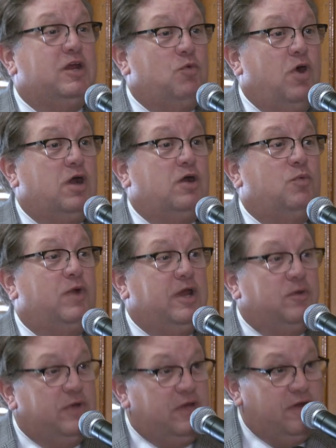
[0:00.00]
and walk away.
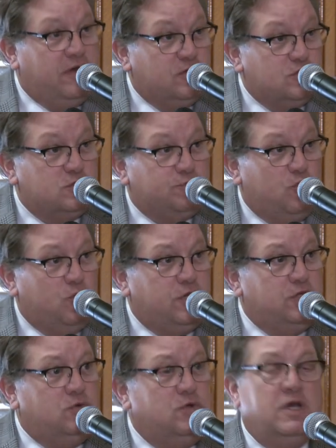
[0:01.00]
We're here to support
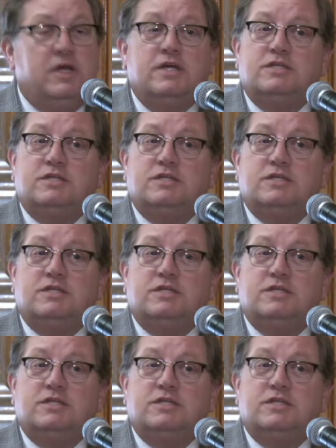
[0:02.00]
you.